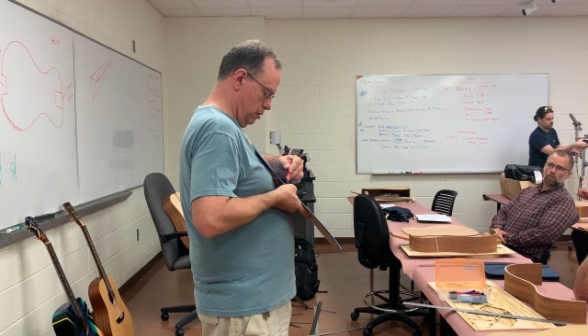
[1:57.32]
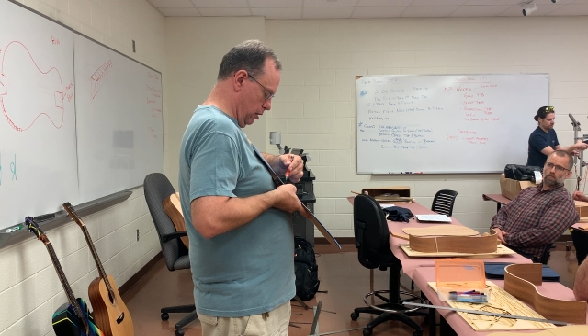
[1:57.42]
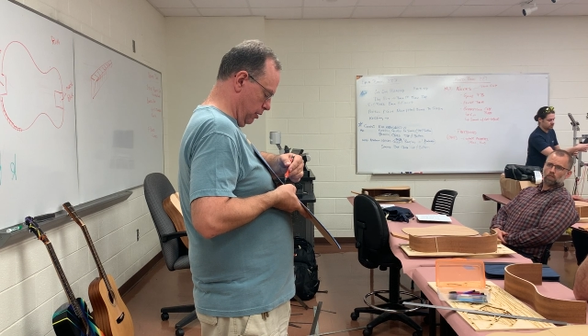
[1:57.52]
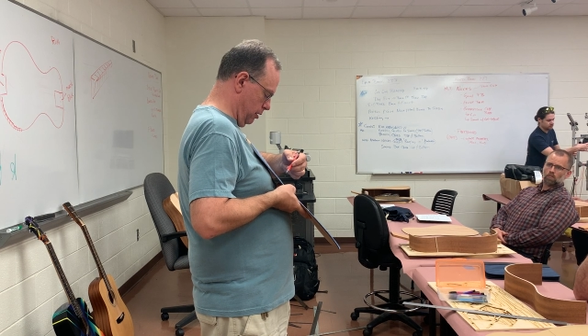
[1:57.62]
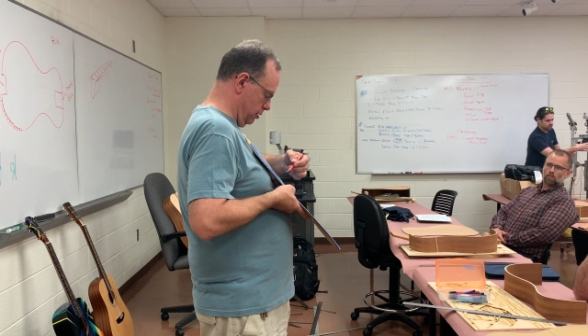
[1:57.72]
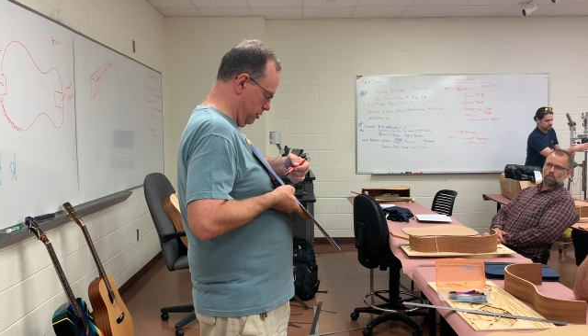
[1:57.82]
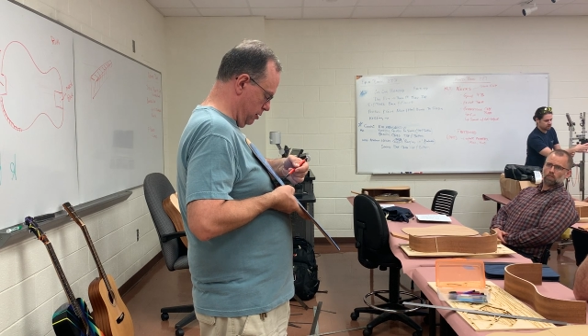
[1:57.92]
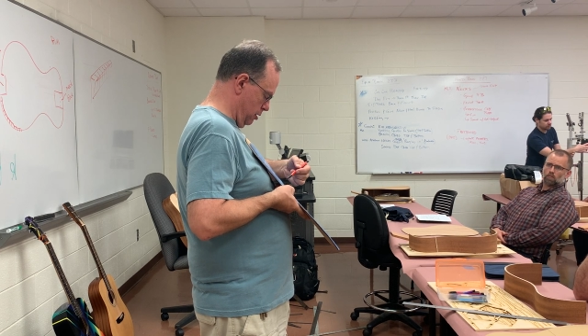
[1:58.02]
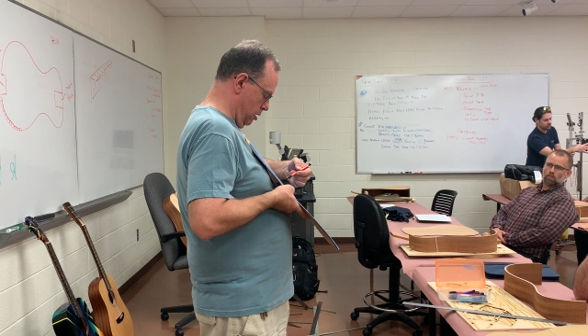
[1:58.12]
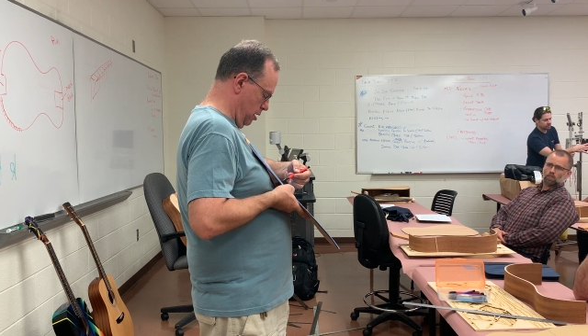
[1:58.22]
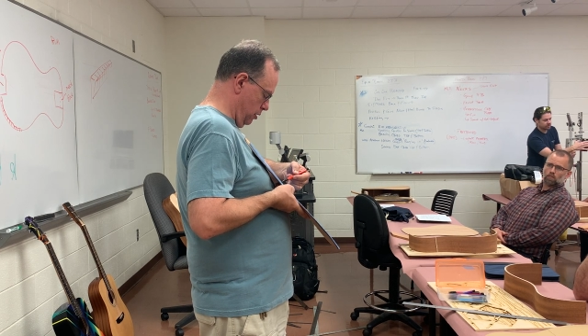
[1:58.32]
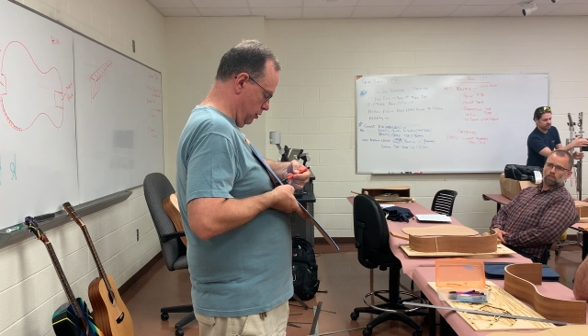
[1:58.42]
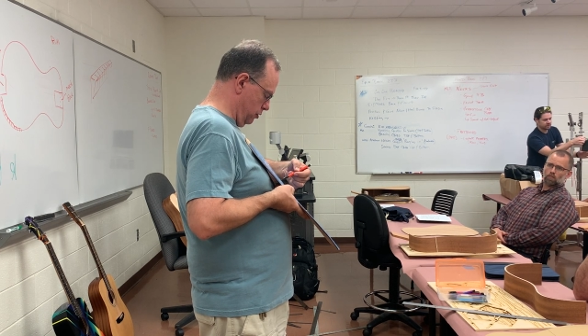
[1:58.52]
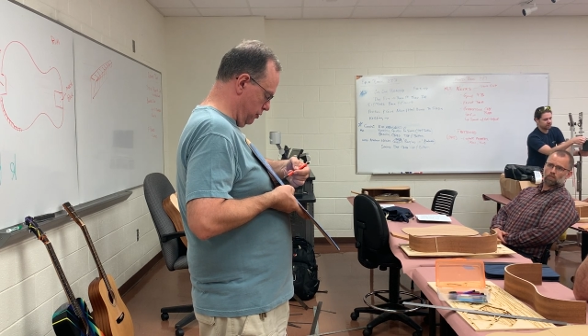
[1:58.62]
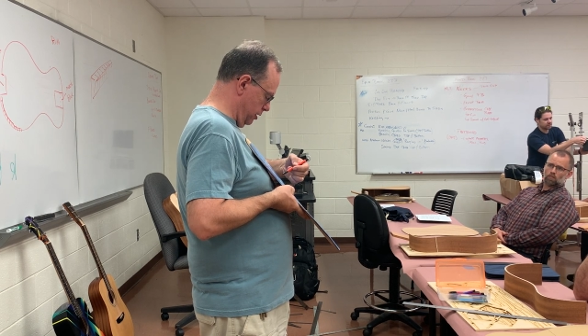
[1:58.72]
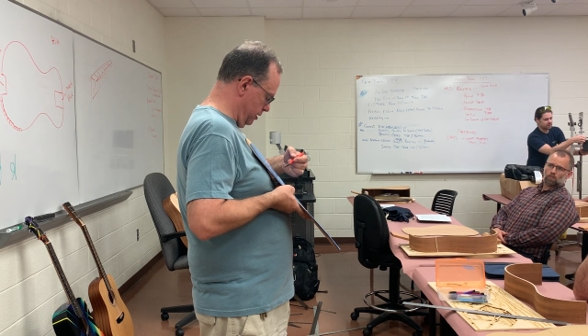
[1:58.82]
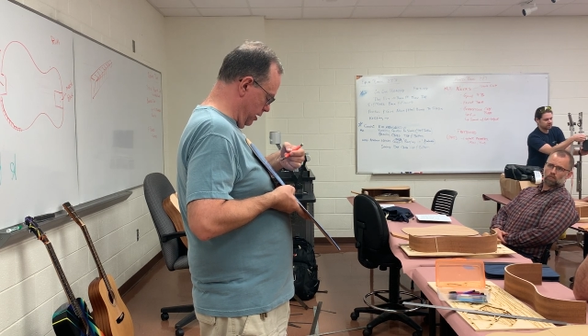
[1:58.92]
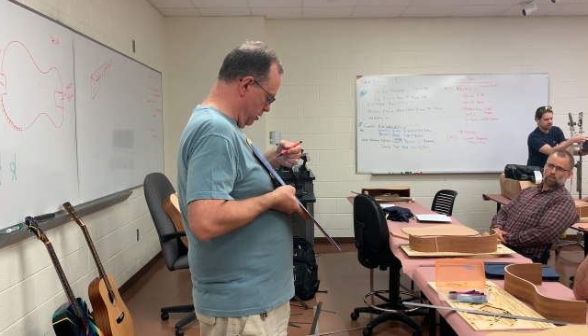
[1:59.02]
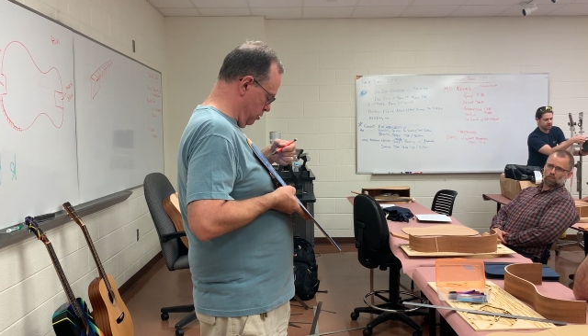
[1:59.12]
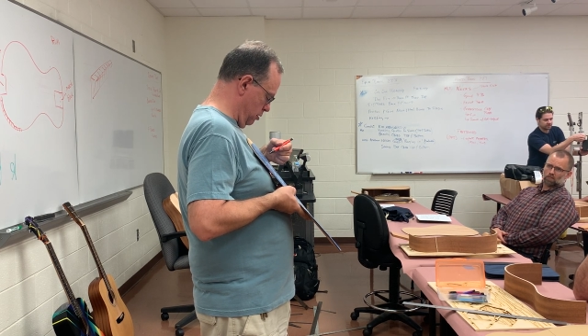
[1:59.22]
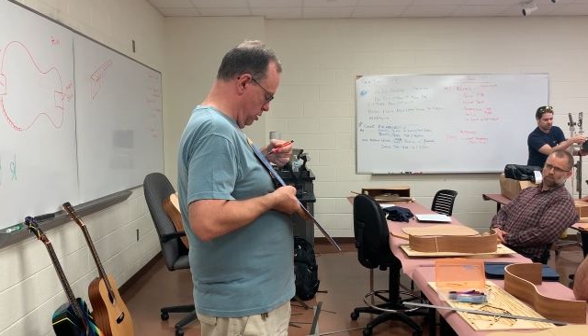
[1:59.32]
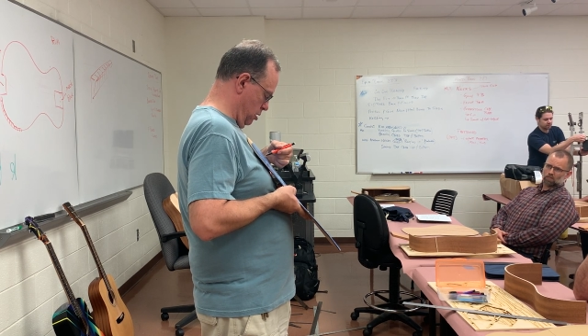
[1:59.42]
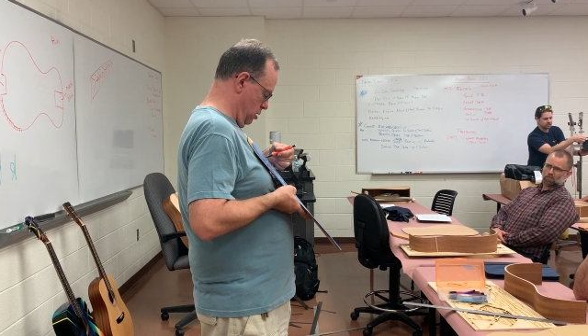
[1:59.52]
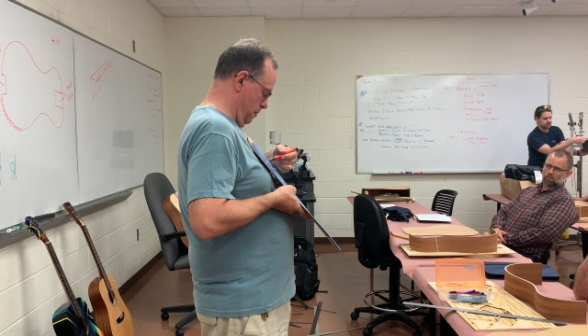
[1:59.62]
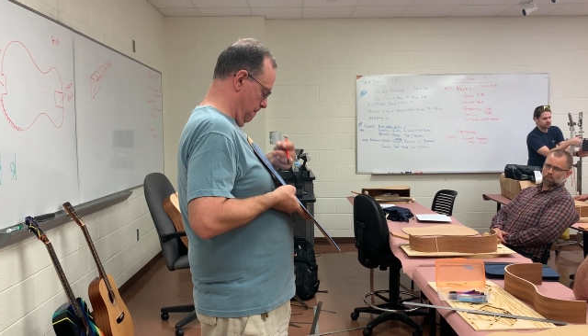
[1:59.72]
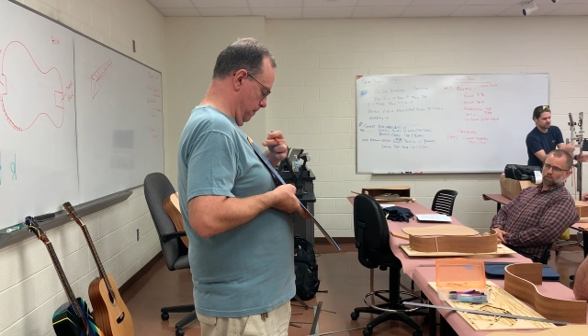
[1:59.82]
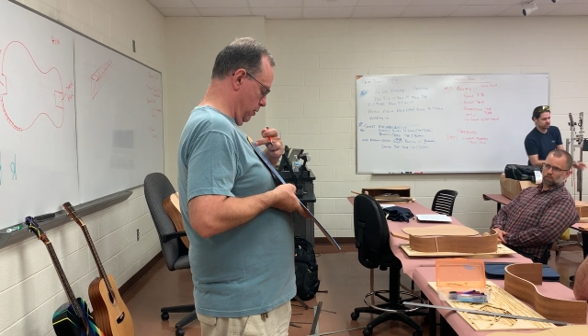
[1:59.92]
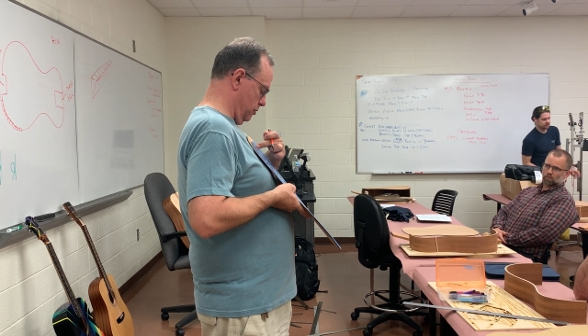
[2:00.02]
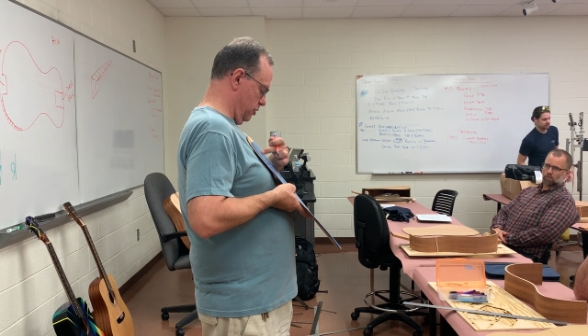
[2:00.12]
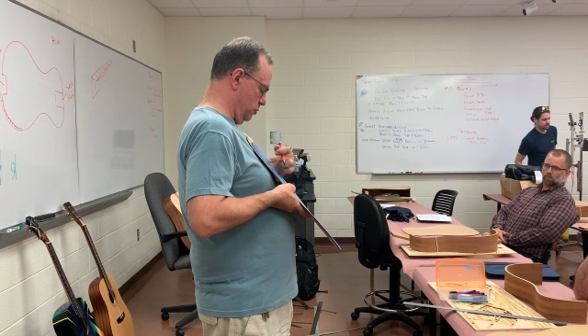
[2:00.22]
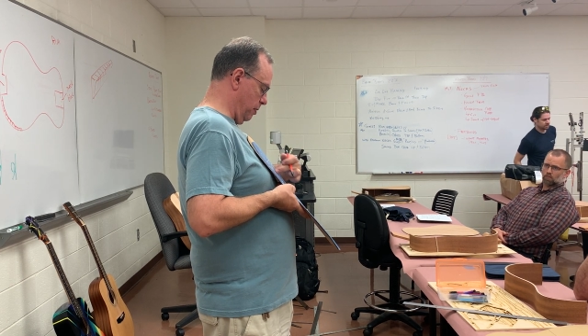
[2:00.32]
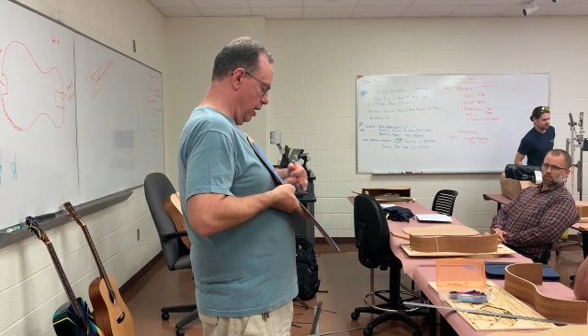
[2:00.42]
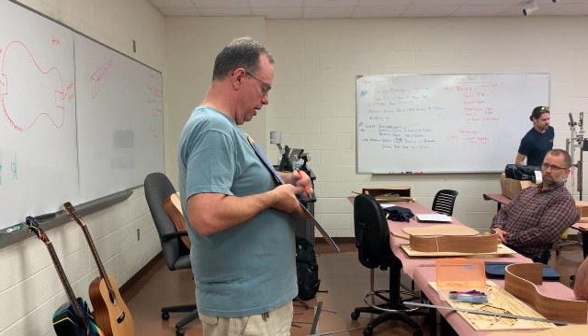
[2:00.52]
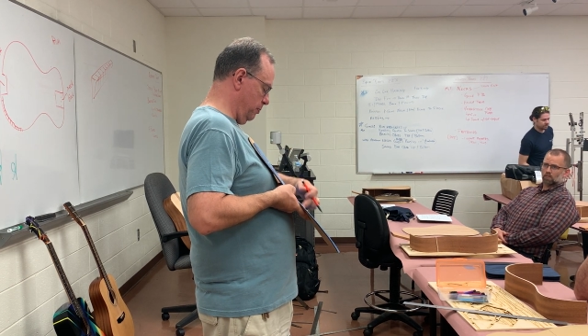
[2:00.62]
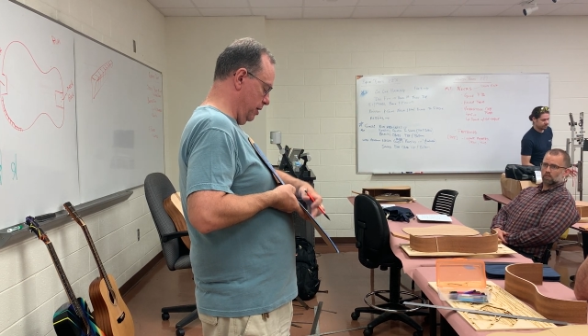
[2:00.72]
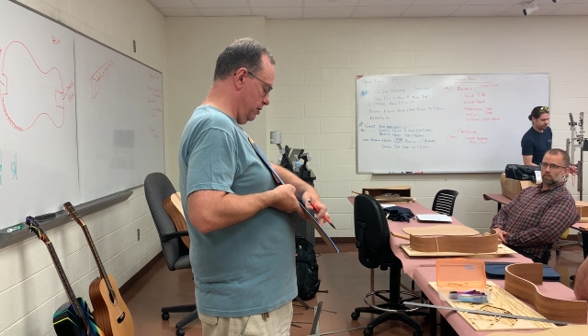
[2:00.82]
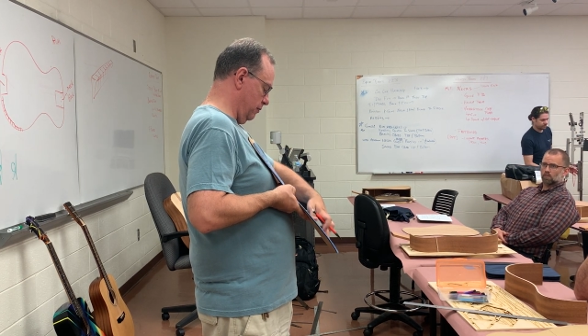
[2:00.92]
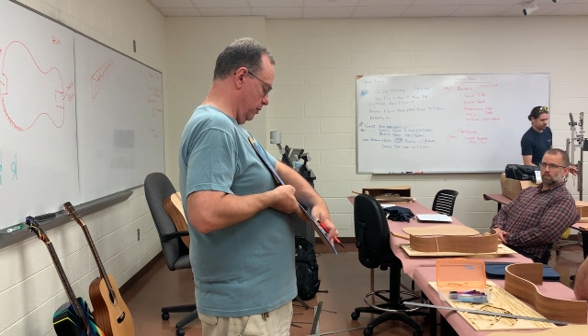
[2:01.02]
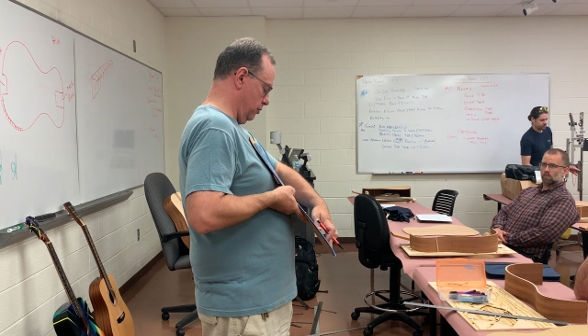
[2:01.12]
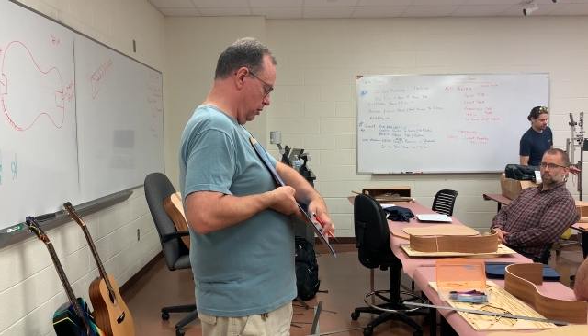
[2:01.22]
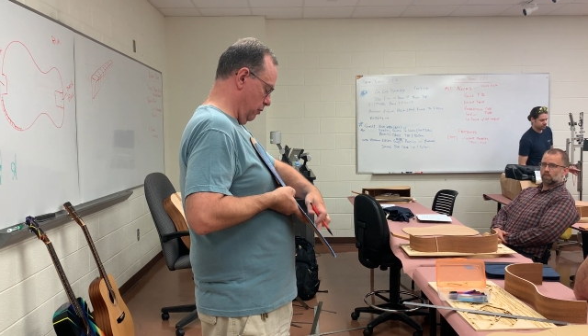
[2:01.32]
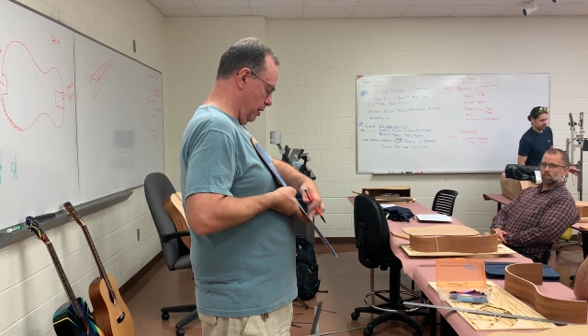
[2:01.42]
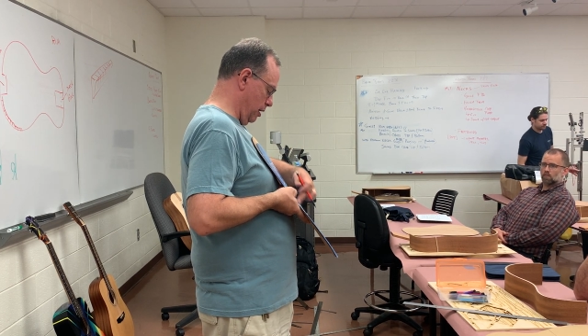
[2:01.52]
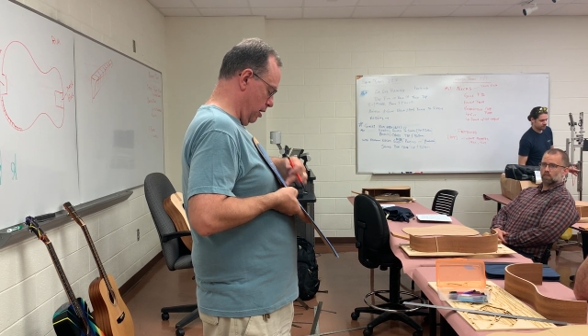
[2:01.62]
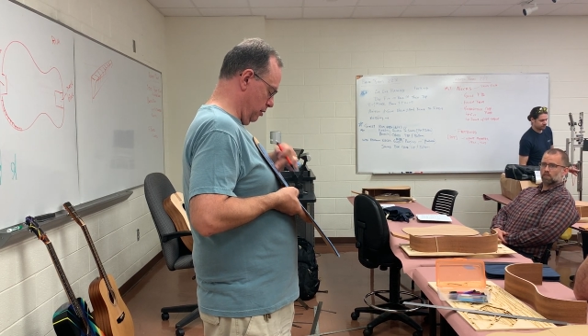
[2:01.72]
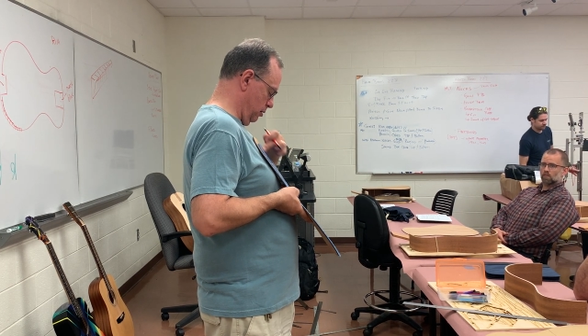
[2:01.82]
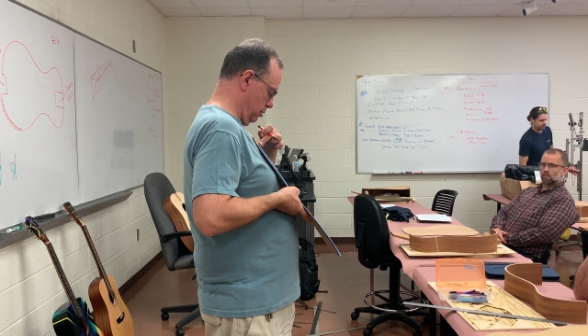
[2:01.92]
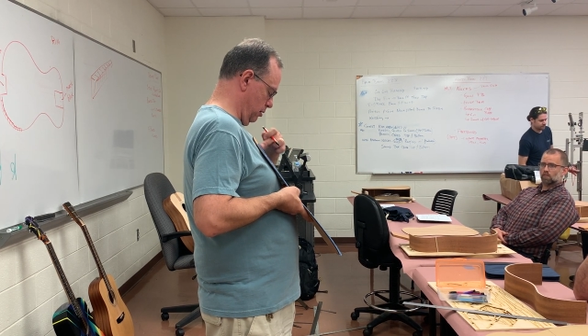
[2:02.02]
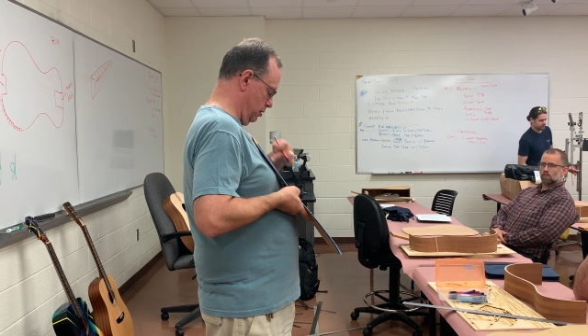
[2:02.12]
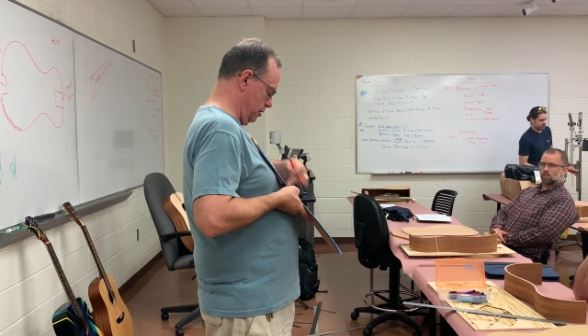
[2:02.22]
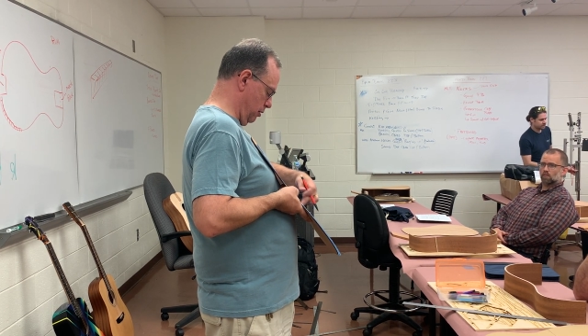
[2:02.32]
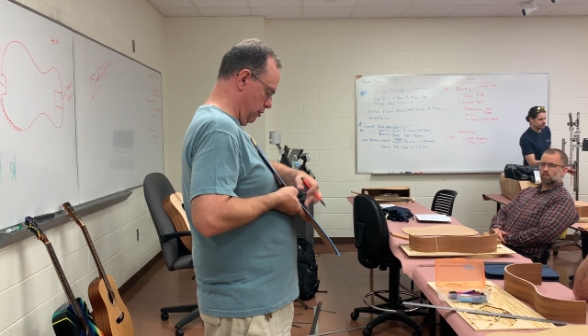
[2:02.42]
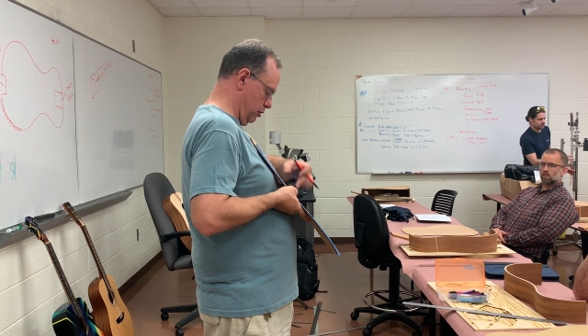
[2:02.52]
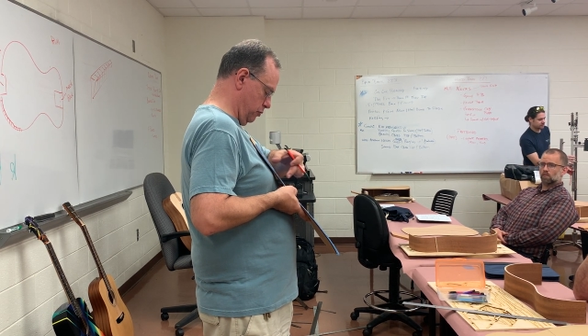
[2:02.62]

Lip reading: like this. You can trace here. There's a spine piece that runs all the way down the center this